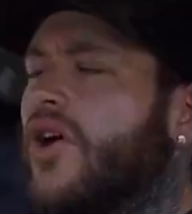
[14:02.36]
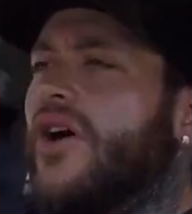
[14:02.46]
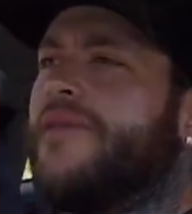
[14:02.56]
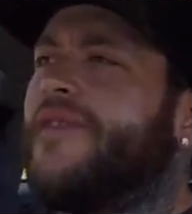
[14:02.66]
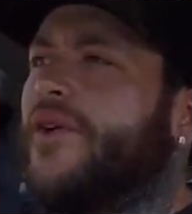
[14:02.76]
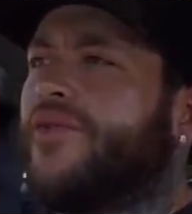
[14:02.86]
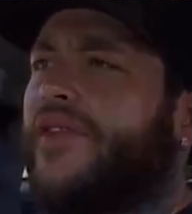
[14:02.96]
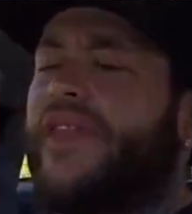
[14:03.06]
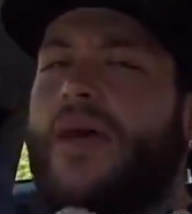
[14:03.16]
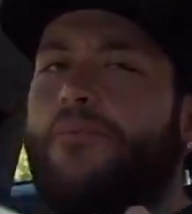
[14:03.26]
I feel
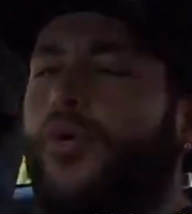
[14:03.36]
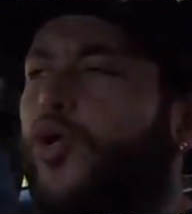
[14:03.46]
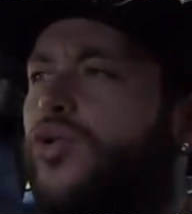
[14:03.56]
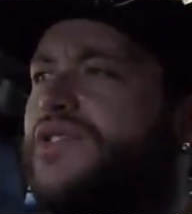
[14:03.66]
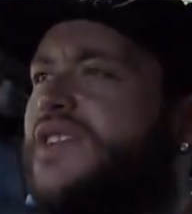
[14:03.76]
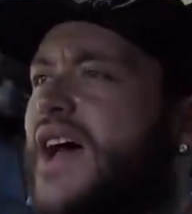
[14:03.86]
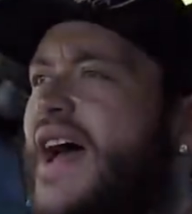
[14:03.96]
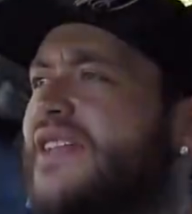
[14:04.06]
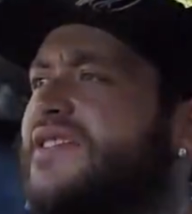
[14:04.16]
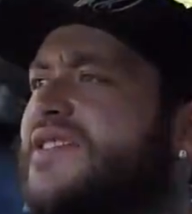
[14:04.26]
that they're bought
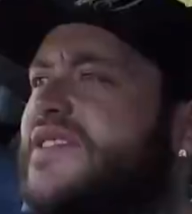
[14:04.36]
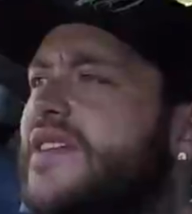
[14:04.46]
and